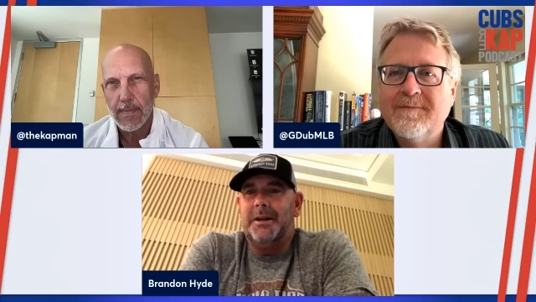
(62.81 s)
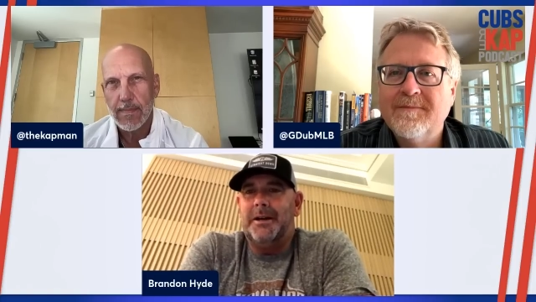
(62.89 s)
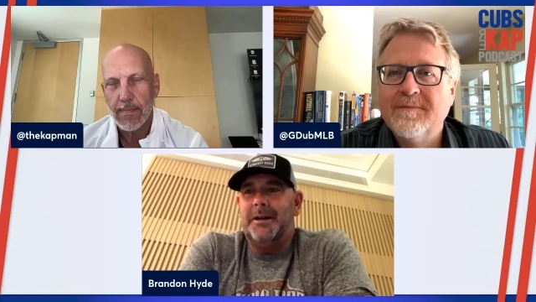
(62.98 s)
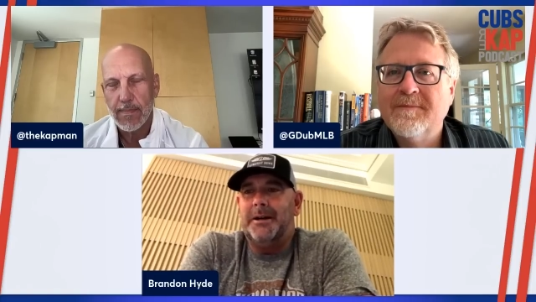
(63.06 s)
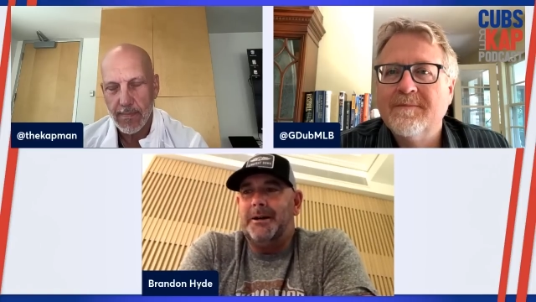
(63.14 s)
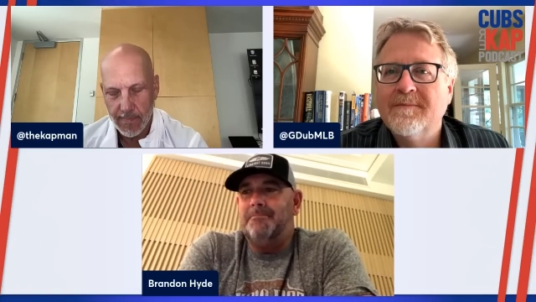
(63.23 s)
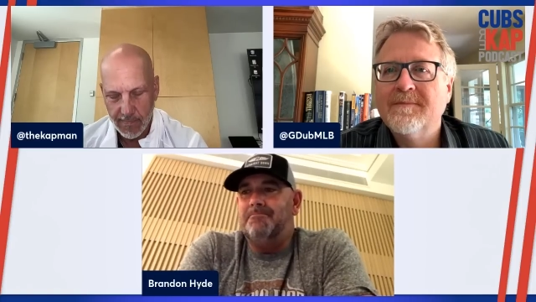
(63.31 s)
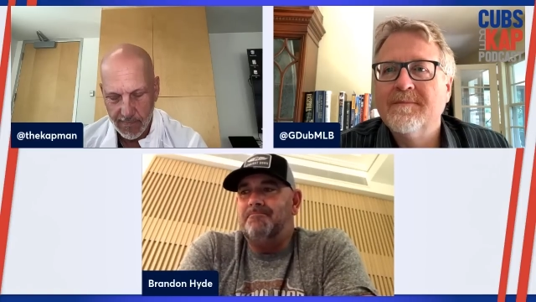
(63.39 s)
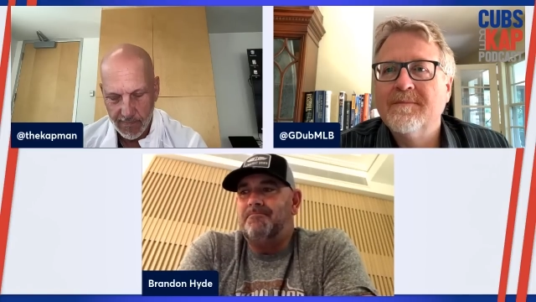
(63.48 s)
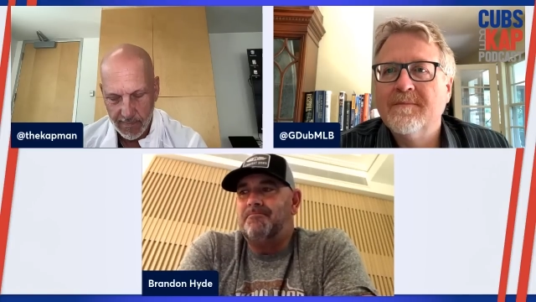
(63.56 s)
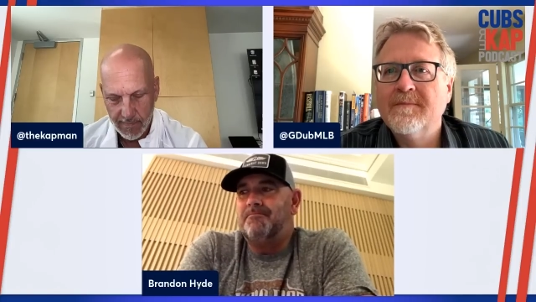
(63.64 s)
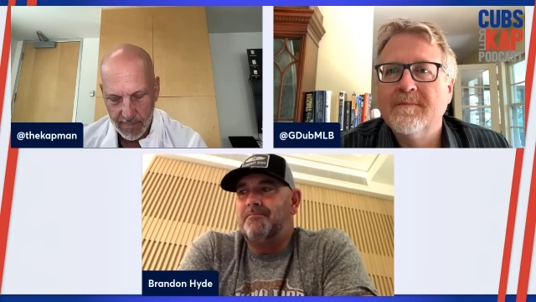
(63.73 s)
Speaker 1: Um,
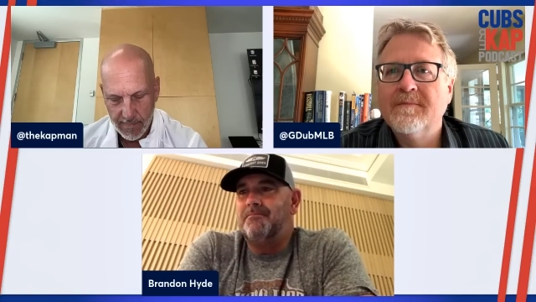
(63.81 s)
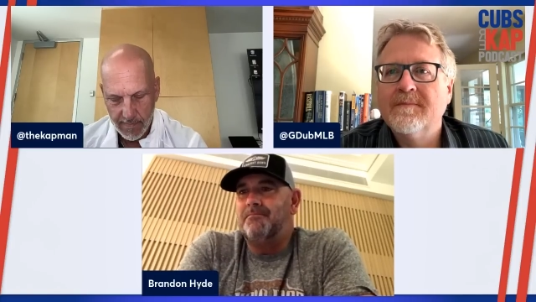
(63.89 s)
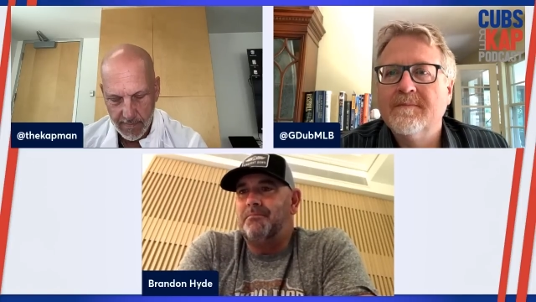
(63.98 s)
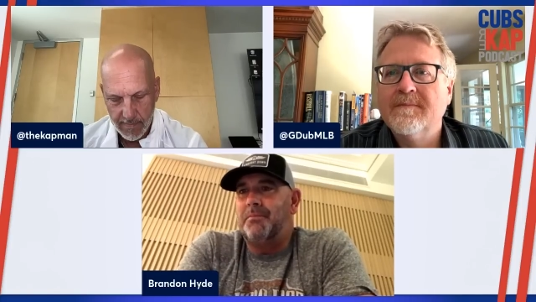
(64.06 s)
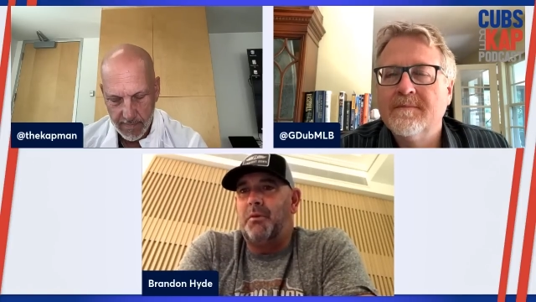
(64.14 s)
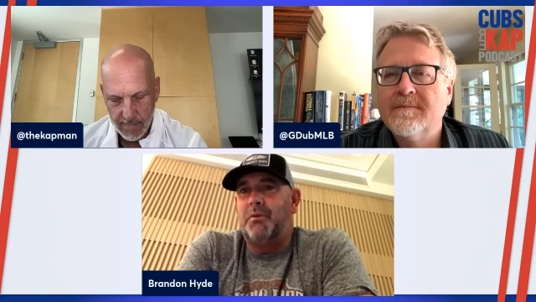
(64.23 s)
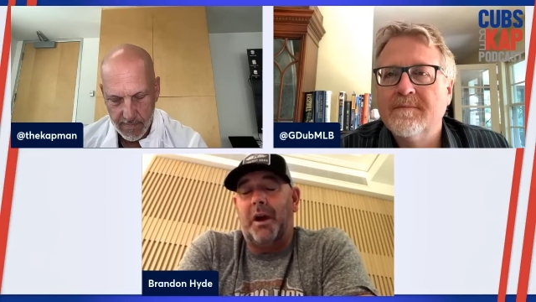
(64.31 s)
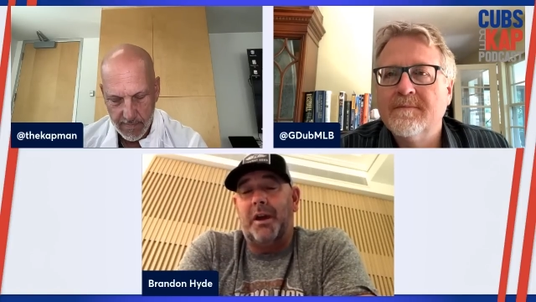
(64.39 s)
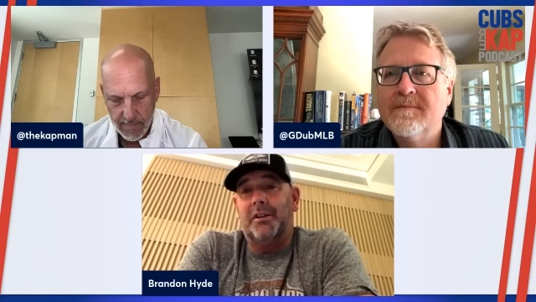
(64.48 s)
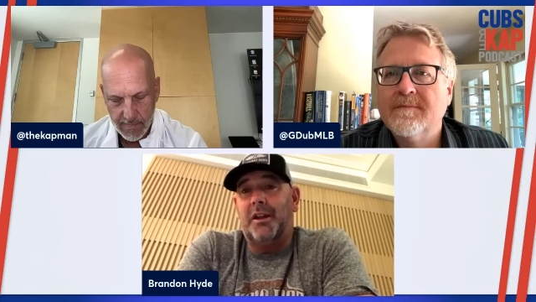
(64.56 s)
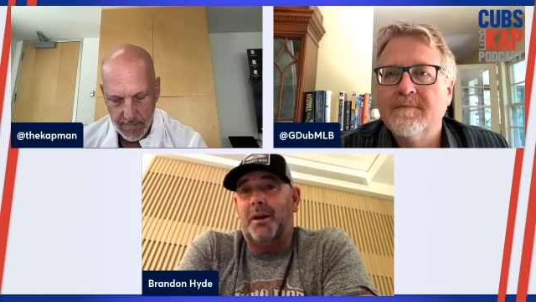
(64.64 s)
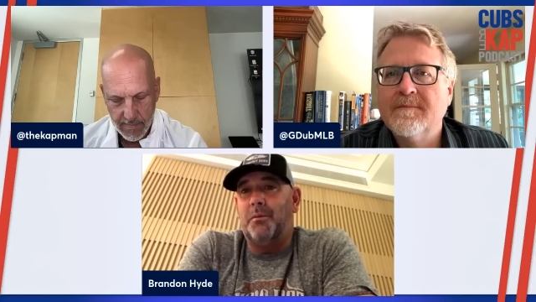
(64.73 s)
but we've
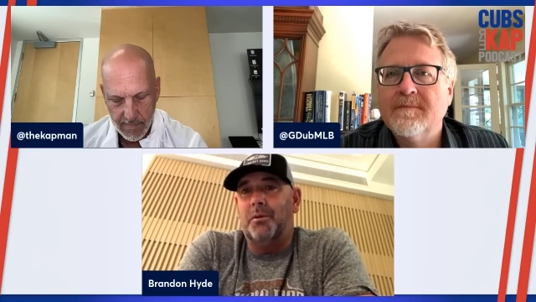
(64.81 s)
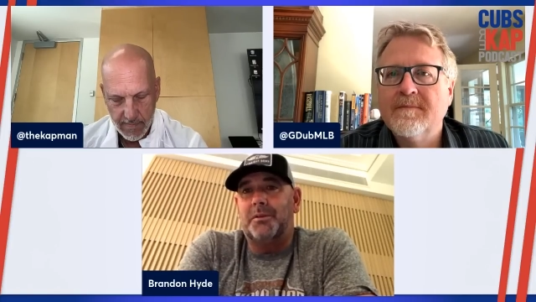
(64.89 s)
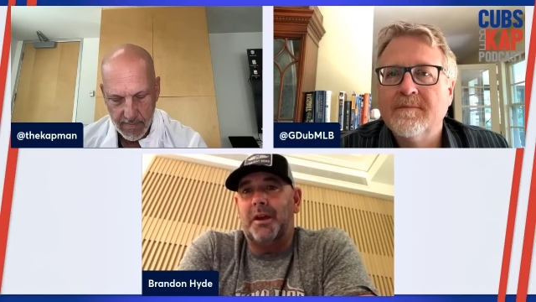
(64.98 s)
gotten a lot more